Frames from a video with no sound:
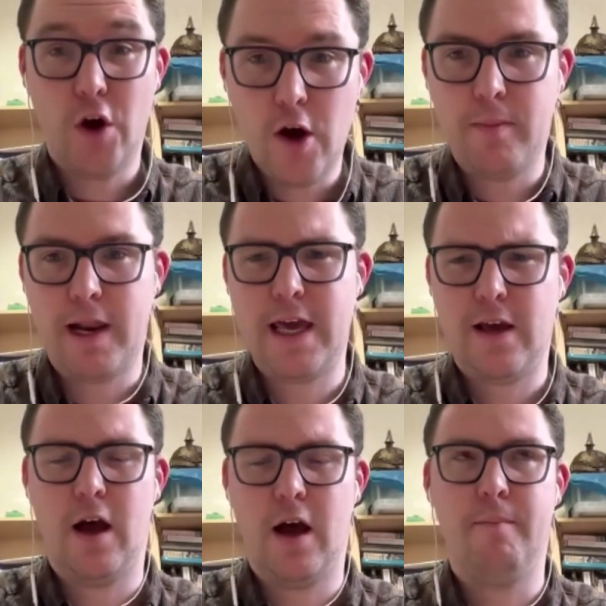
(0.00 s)

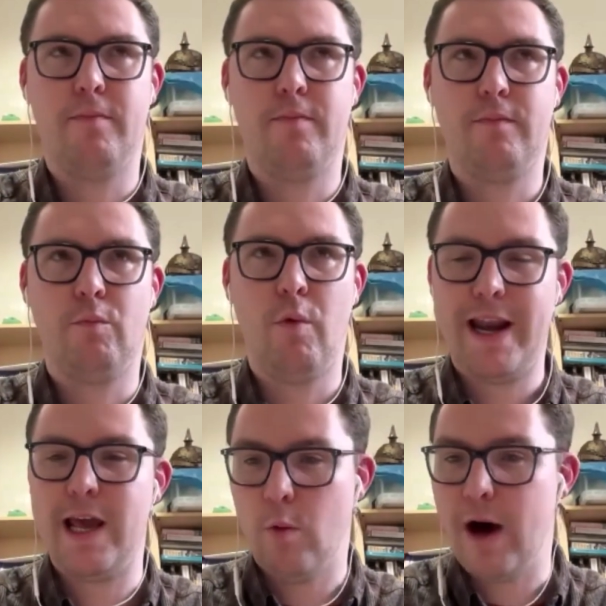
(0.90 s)
firmly
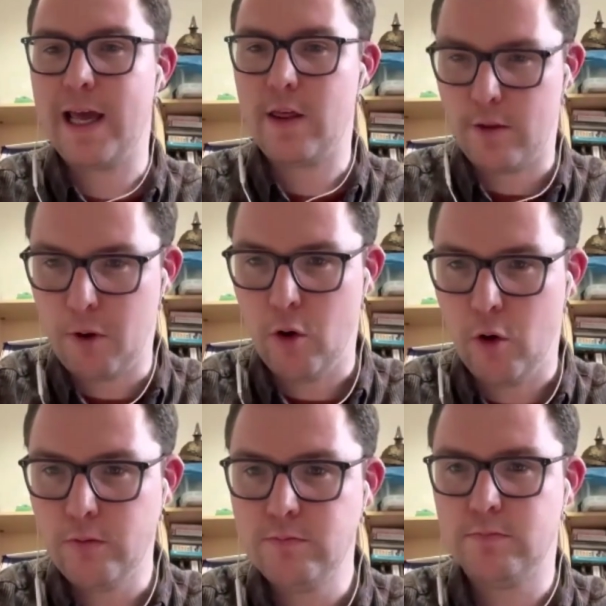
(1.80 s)
winning white
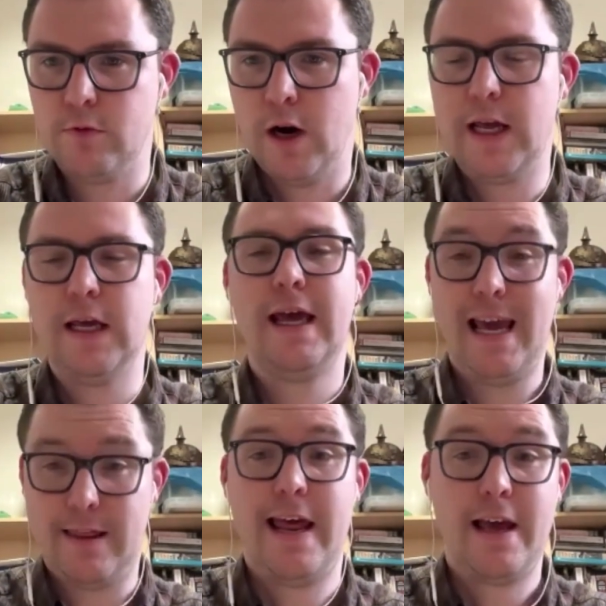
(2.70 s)
support, right,
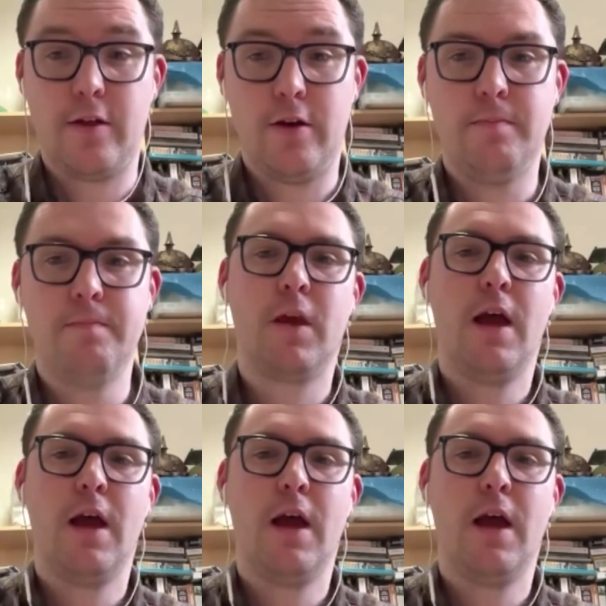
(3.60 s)
is Nixon.